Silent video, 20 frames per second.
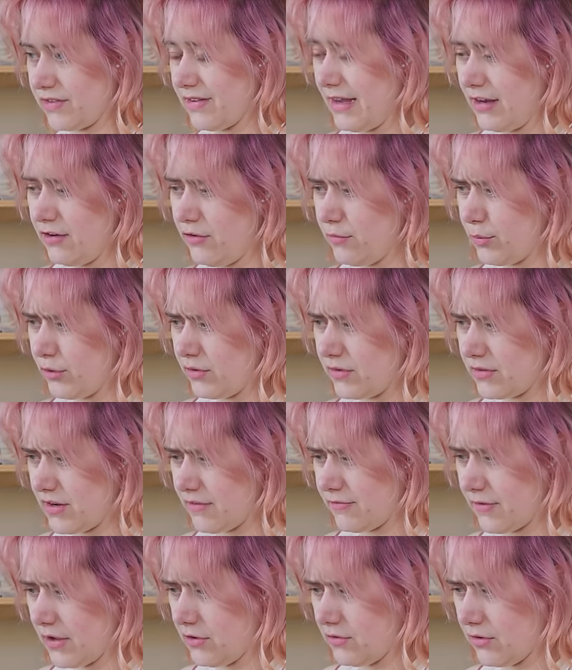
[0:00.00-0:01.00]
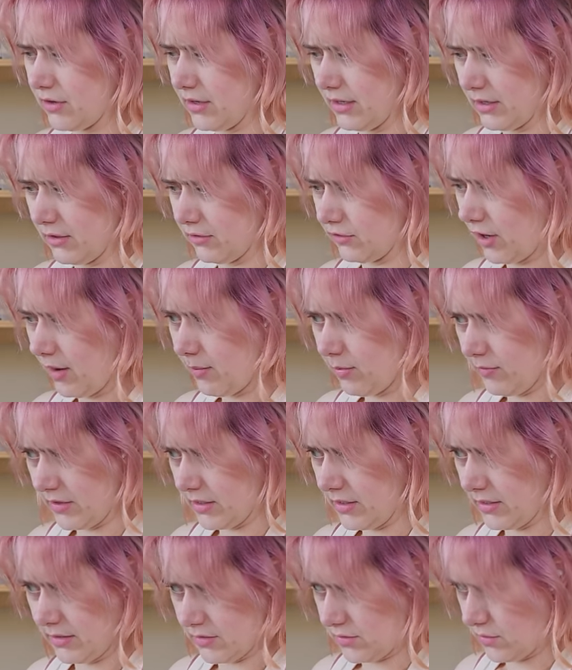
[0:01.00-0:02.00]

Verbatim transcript: I can just put stuff under it and on top of it in